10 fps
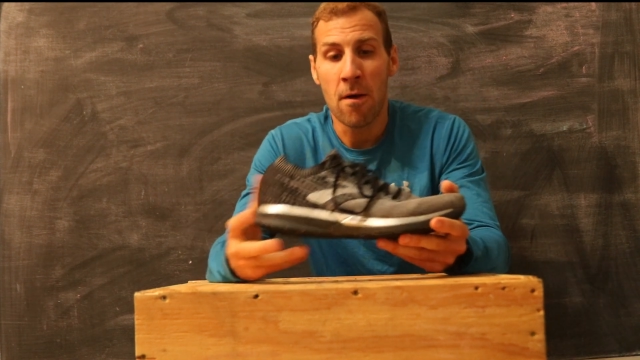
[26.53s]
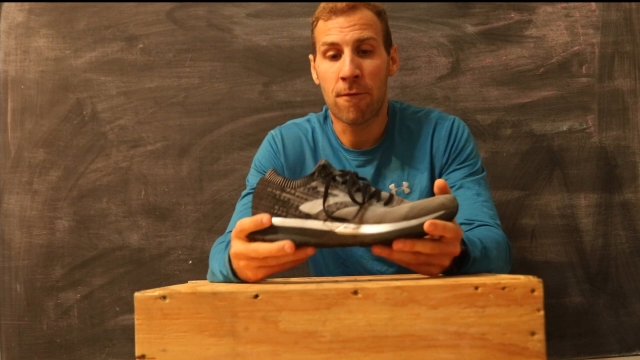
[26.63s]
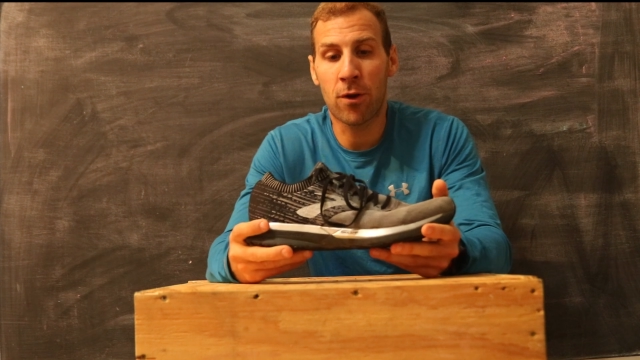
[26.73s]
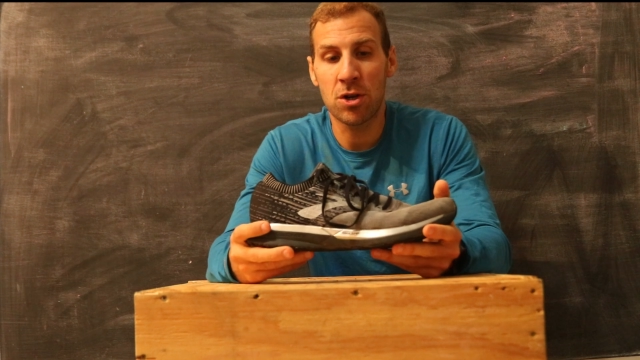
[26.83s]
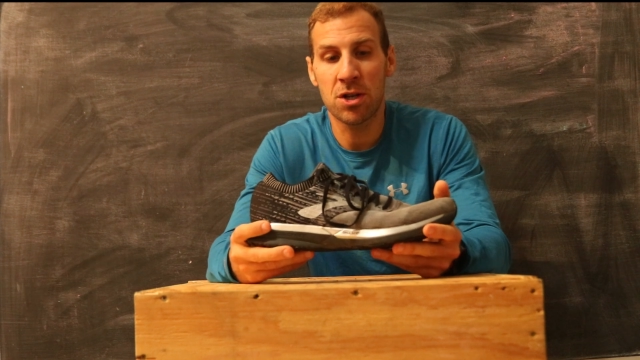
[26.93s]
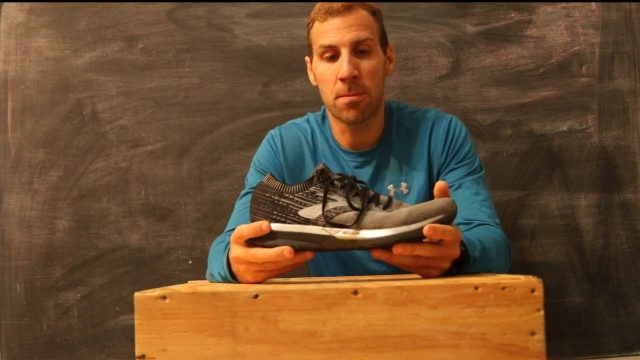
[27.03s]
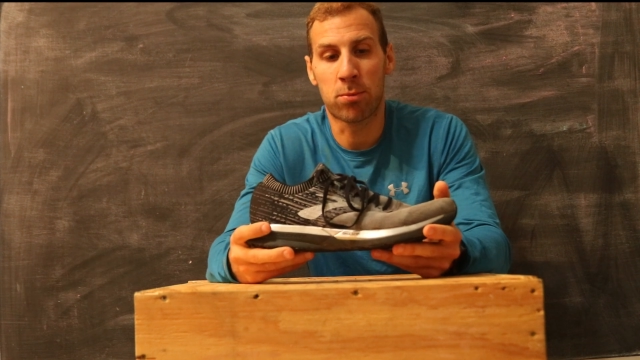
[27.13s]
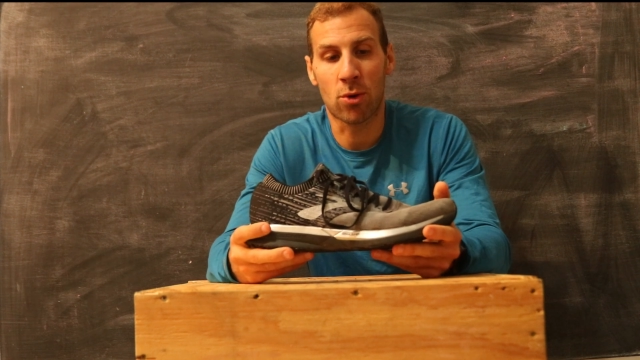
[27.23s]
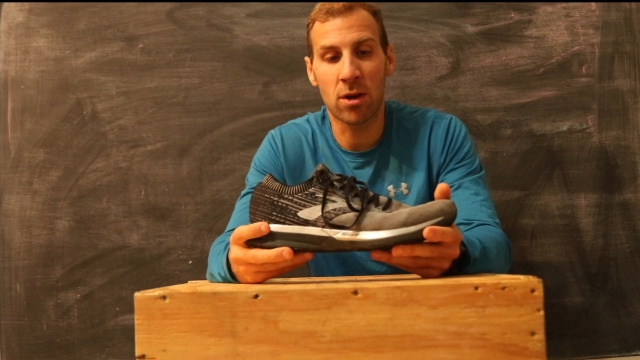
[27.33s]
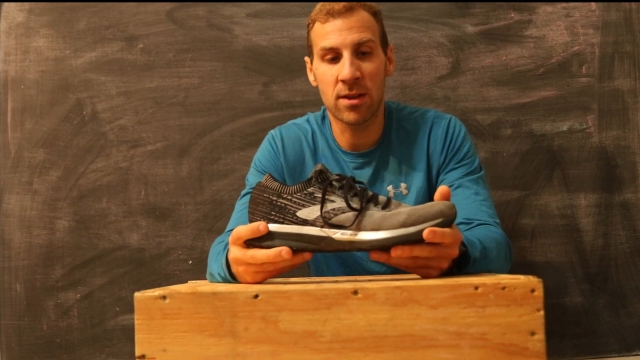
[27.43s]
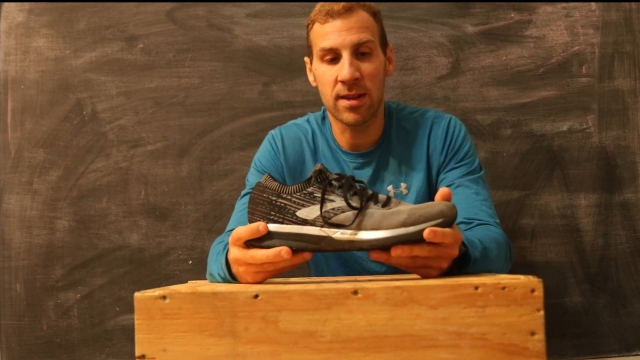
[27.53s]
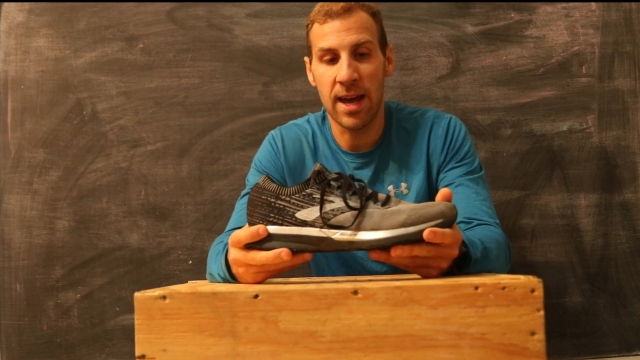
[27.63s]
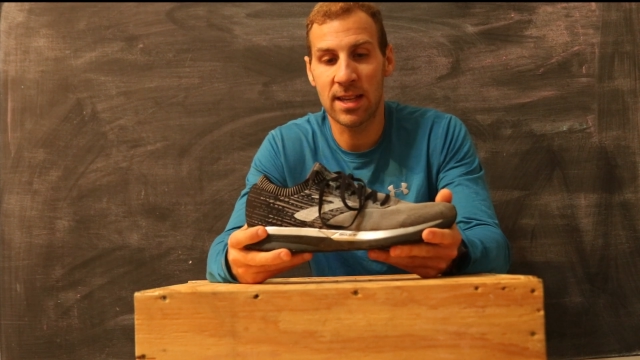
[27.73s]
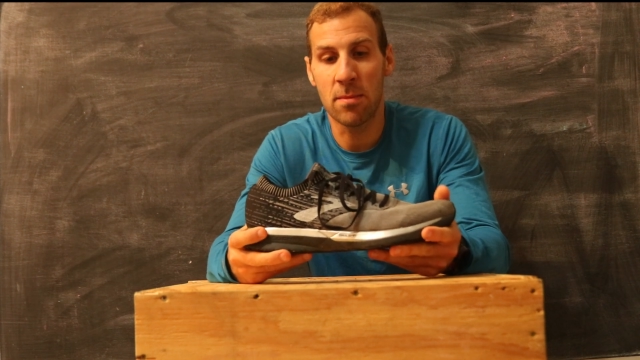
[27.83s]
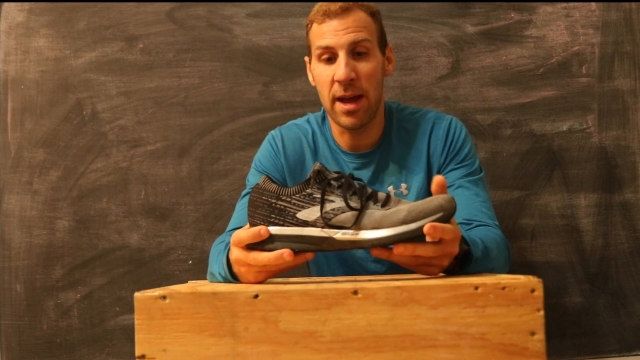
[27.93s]
First, Brooks
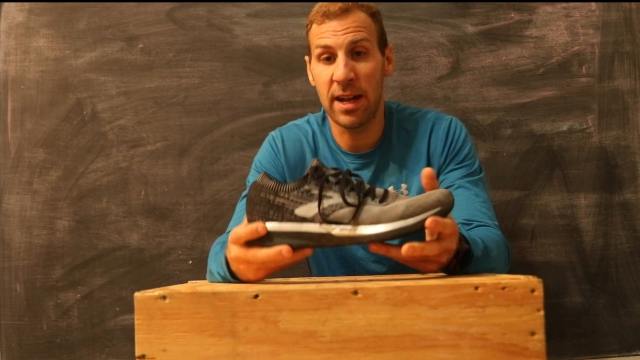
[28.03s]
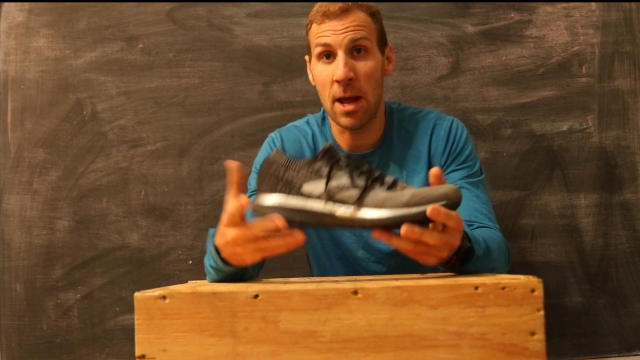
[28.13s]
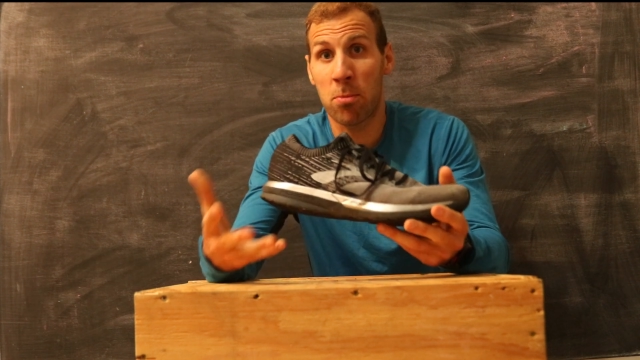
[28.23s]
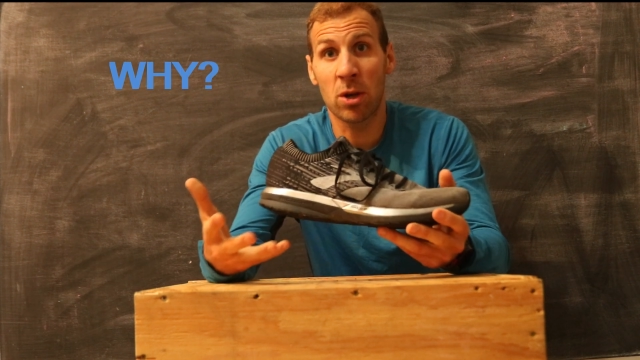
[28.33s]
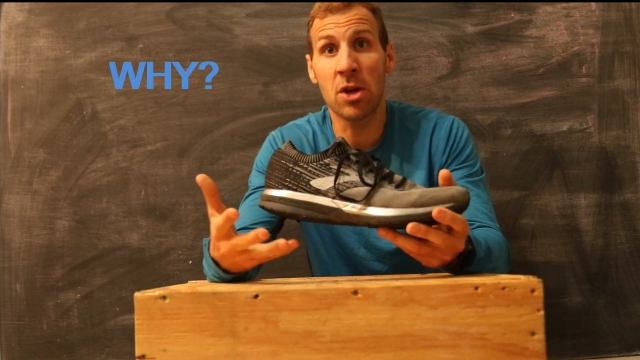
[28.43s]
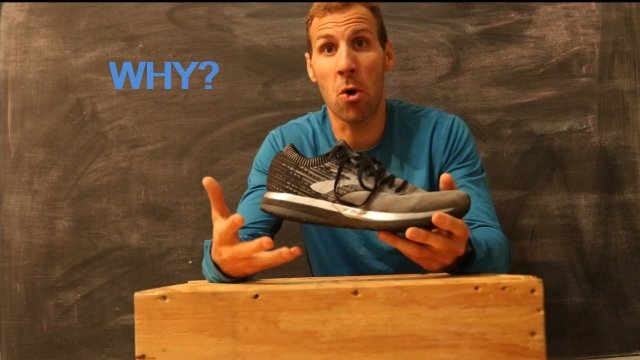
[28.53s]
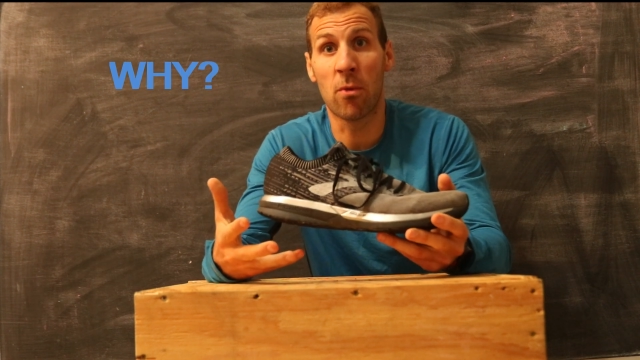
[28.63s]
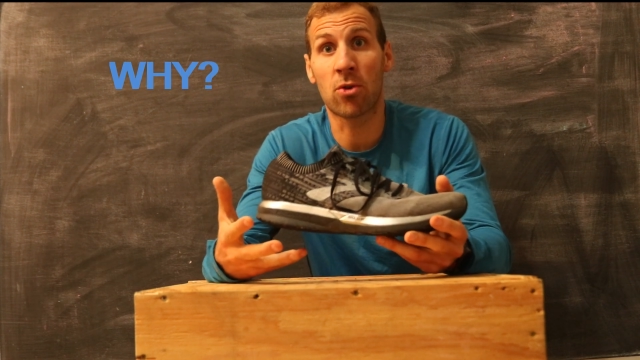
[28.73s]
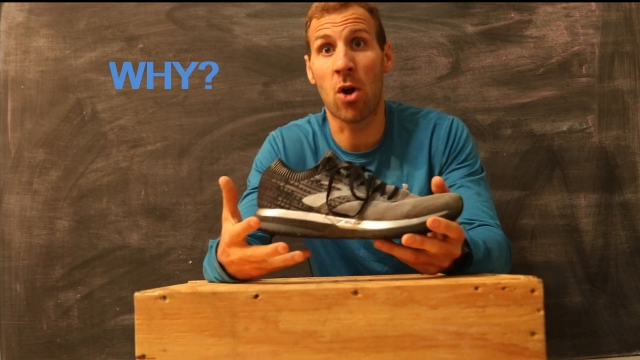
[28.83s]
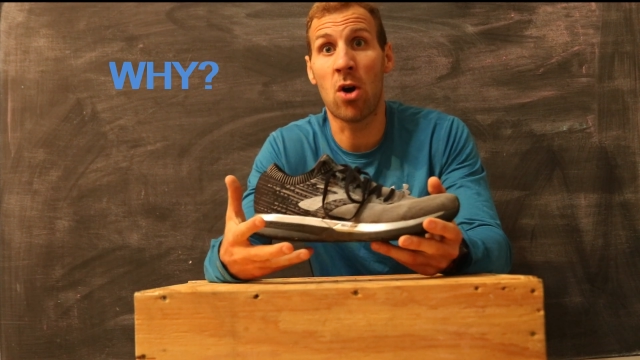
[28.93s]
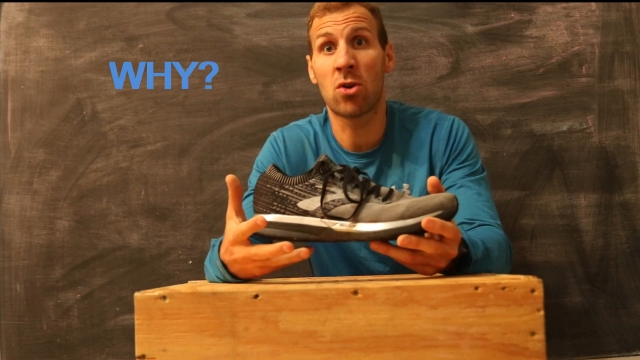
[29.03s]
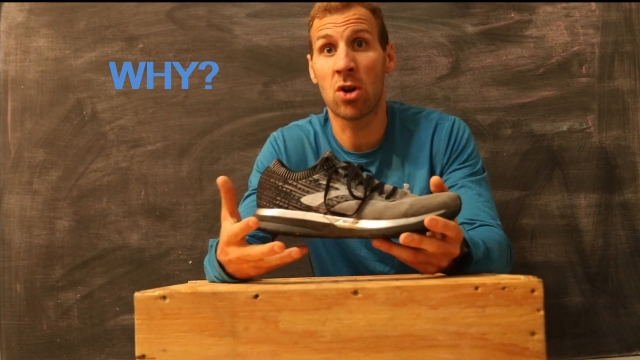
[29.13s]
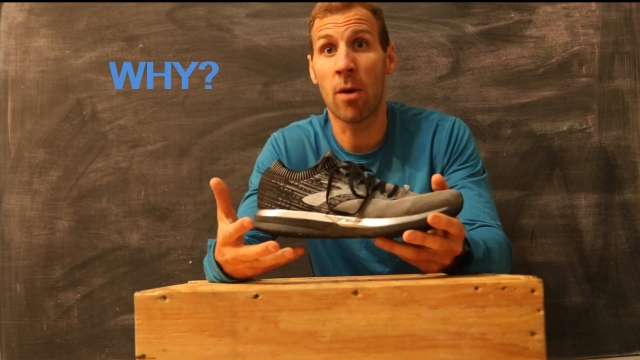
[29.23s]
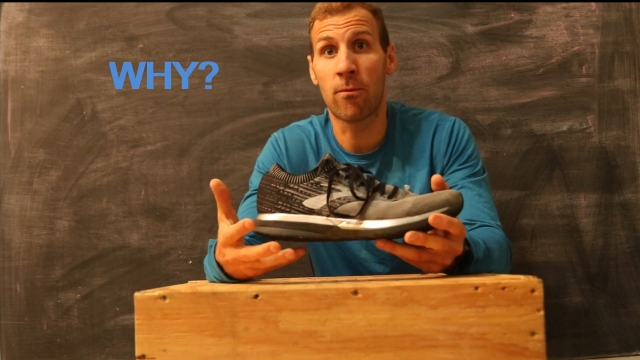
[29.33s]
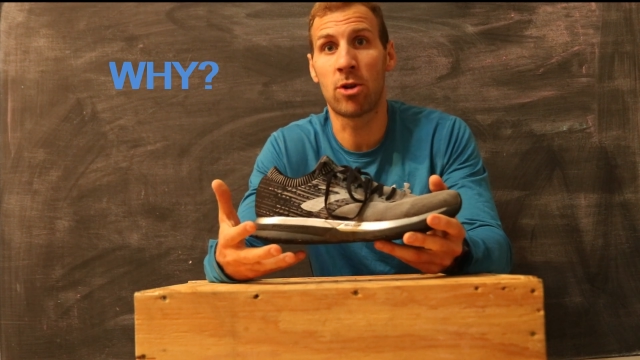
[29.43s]
has made a pretty overall
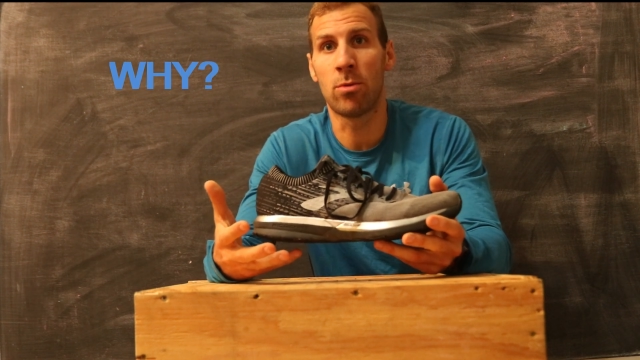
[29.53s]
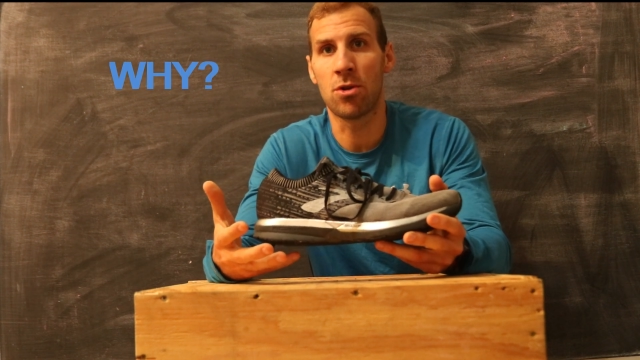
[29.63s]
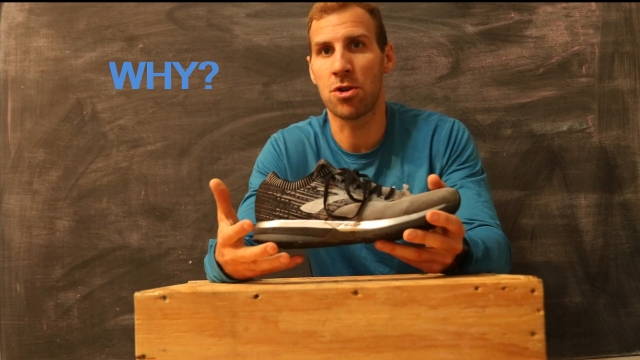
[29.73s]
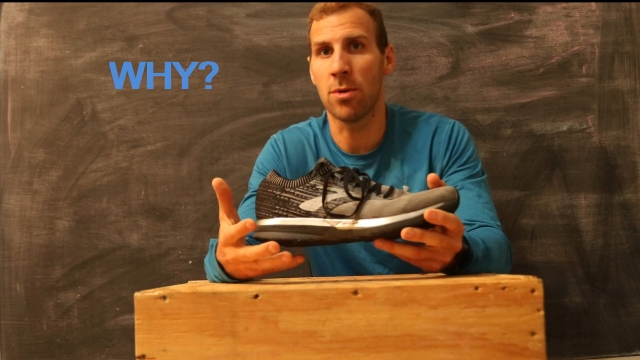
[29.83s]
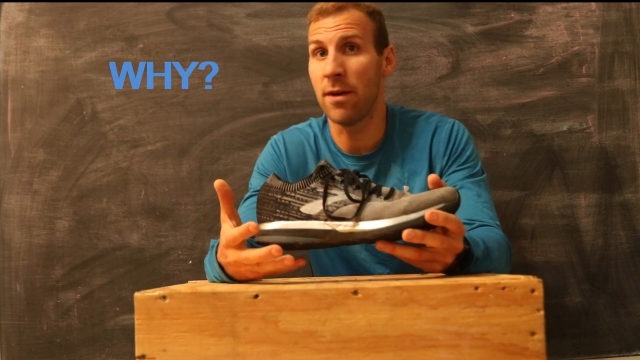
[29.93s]
comfortable shoe.